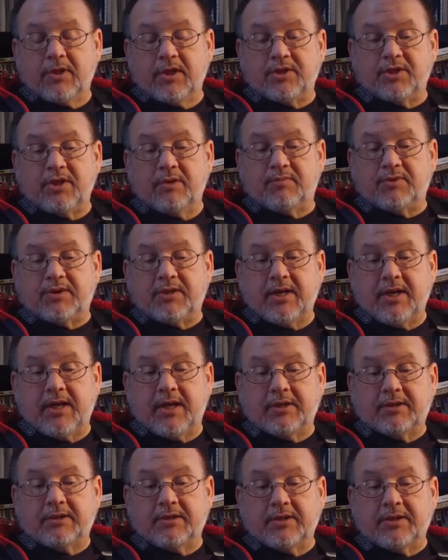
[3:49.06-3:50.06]
chips
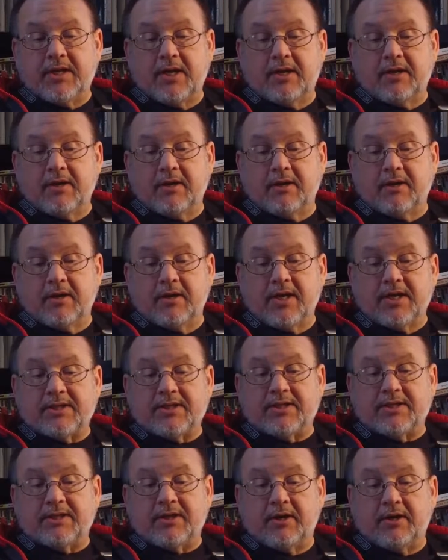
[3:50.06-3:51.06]
that are
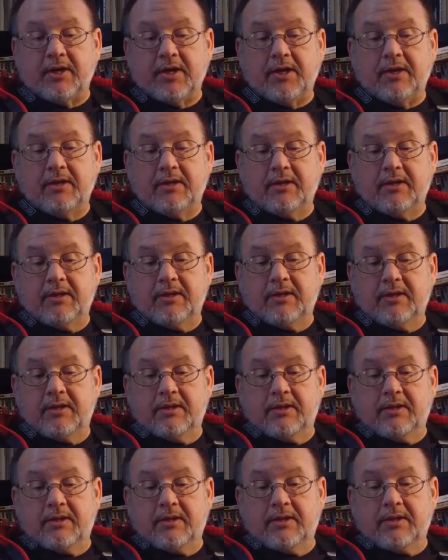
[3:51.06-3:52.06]
necessary
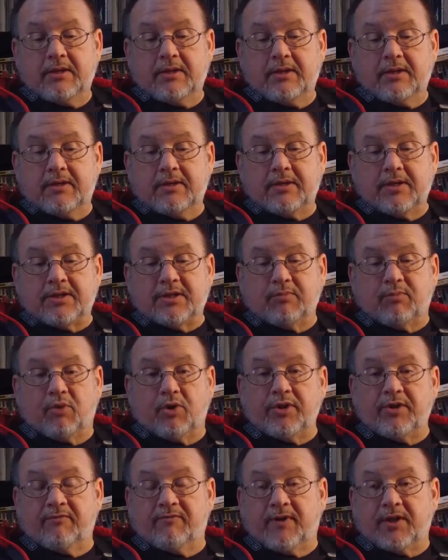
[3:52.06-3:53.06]
to
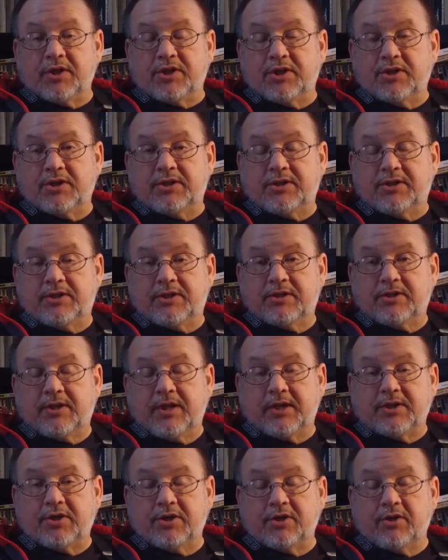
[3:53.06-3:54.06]
support the functions
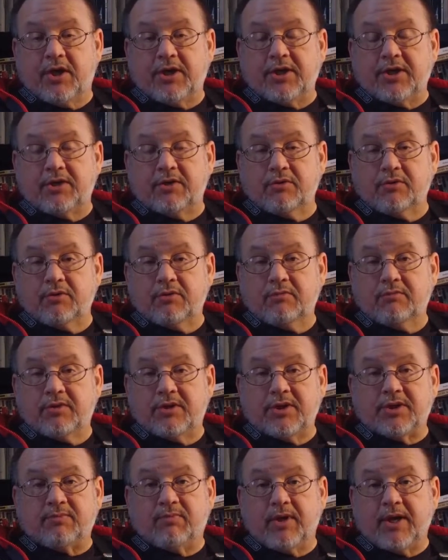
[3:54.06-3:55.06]
that you're trying to do,
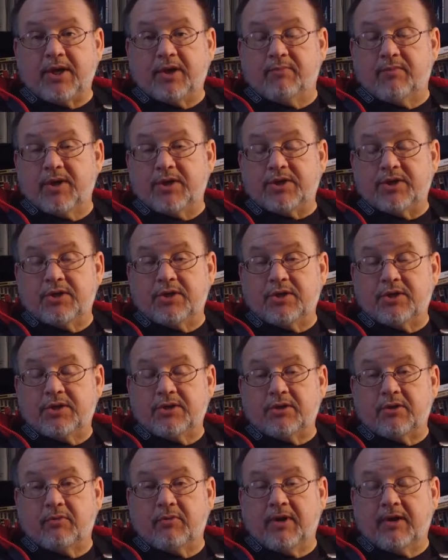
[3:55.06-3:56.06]
display your
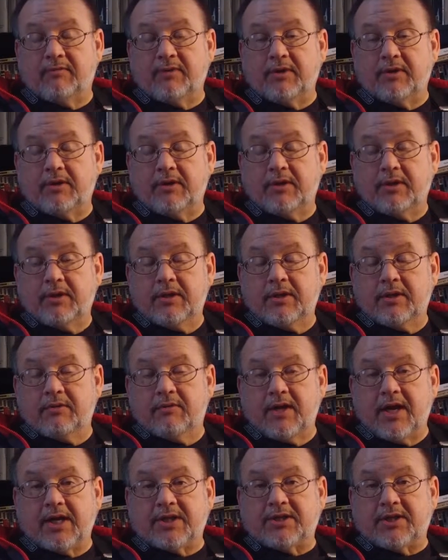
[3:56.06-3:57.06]
pictures or whatever
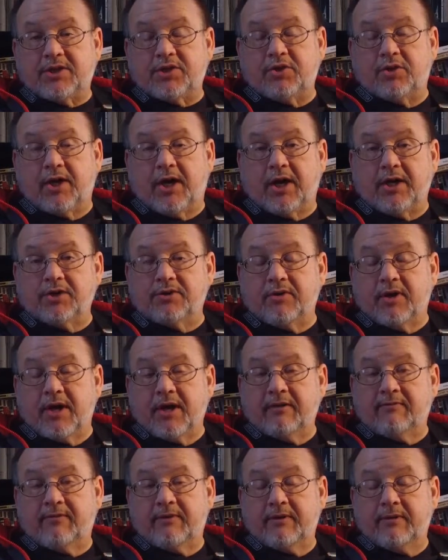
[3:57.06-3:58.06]
access your hard
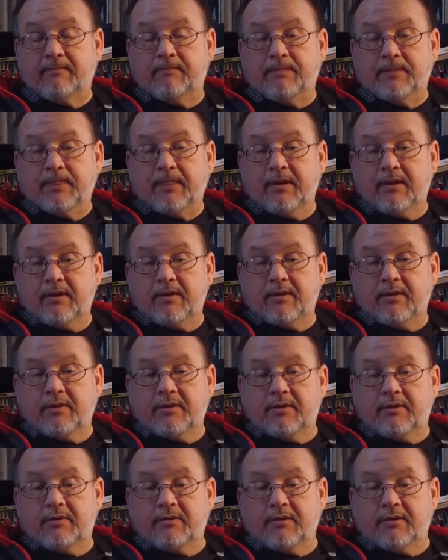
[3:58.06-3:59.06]
drive,
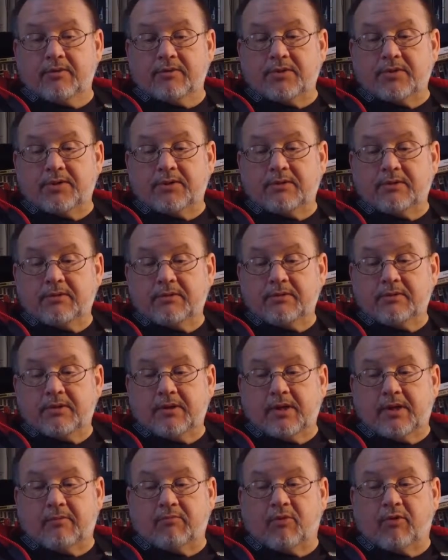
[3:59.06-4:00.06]
those are